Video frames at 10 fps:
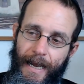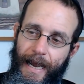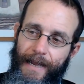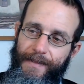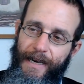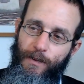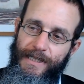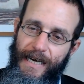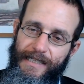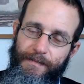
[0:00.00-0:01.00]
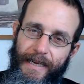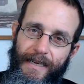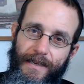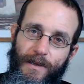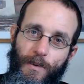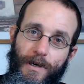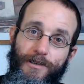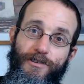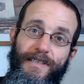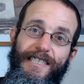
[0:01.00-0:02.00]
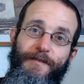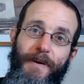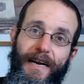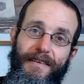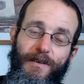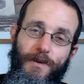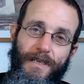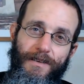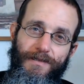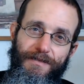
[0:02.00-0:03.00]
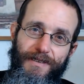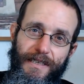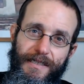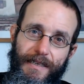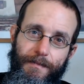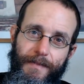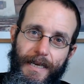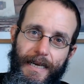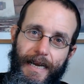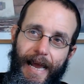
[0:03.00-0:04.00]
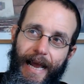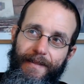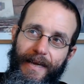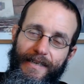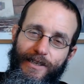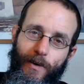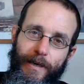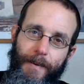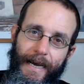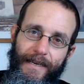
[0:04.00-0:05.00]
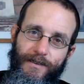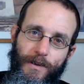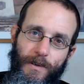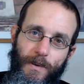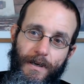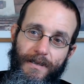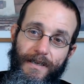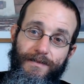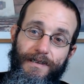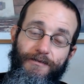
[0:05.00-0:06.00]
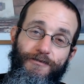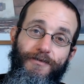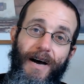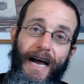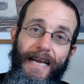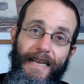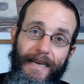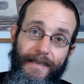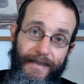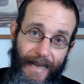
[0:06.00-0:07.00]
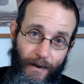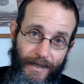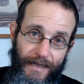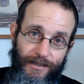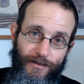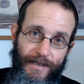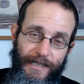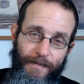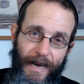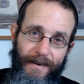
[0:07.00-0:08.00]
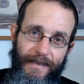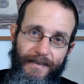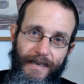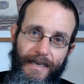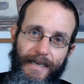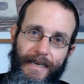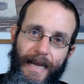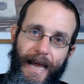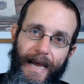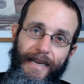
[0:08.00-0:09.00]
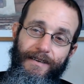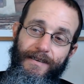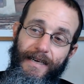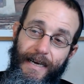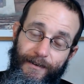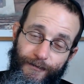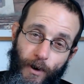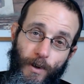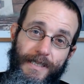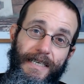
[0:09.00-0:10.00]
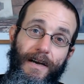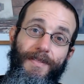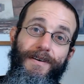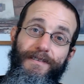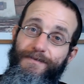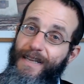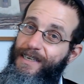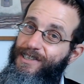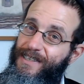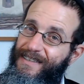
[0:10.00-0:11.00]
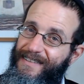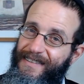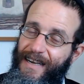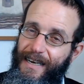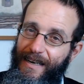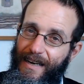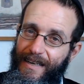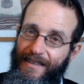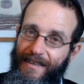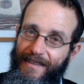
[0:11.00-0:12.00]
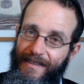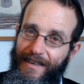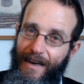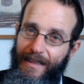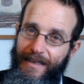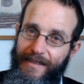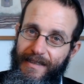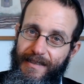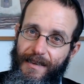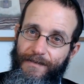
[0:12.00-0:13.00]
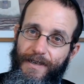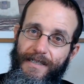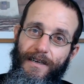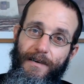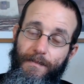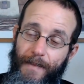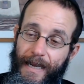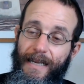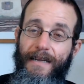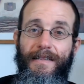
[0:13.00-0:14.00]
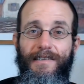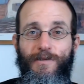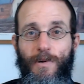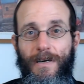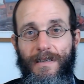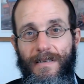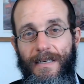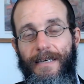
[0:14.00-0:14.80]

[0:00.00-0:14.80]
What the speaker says: And then it was us making the world transparent, a world that reveals him. And then it's going back into the world and refining it now that it's transparent, and focusing on the reflection, not on the godliness itself. It's on making this world